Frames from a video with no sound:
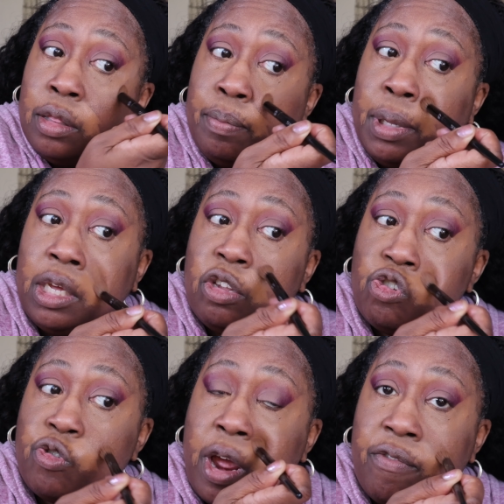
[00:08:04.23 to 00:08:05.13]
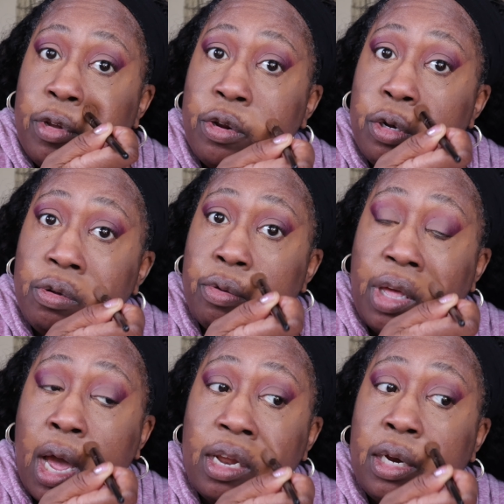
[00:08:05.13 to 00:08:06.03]
the biggest traveler during the
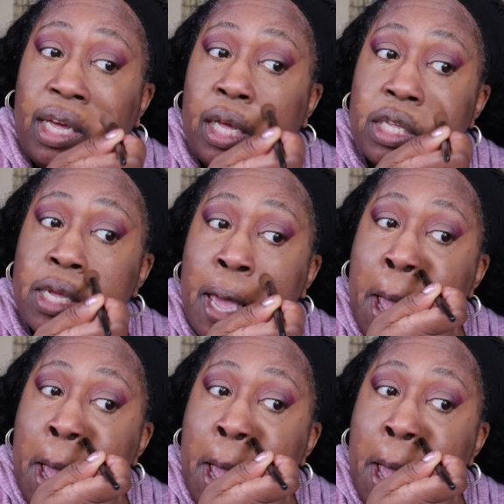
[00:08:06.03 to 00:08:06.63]
holidays.